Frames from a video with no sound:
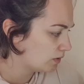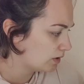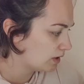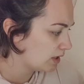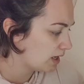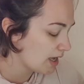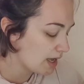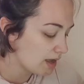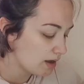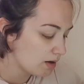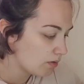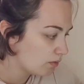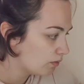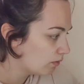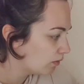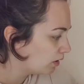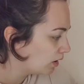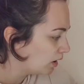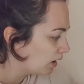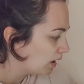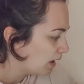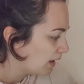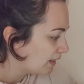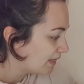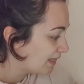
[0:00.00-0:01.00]
Yeah.
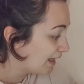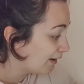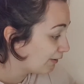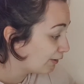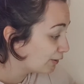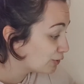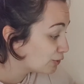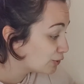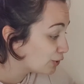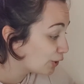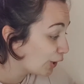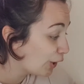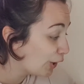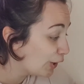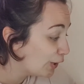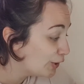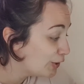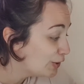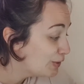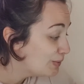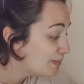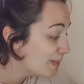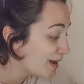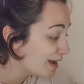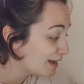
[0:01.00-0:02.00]
There are
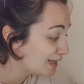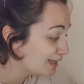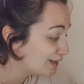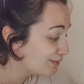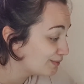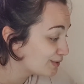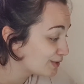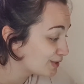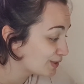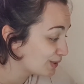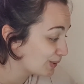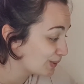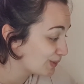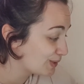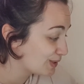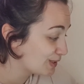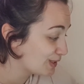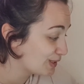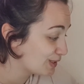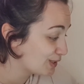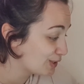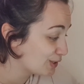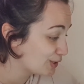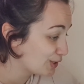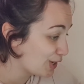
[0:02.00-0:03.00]
too many results
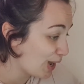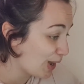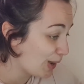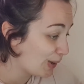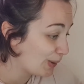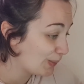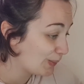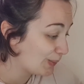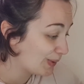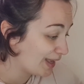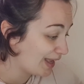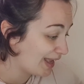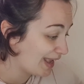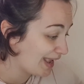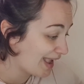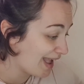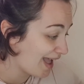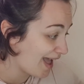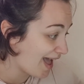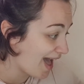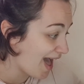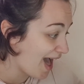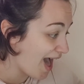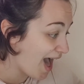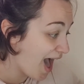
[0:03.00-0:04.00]
to show
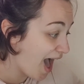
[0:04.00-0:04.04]
here.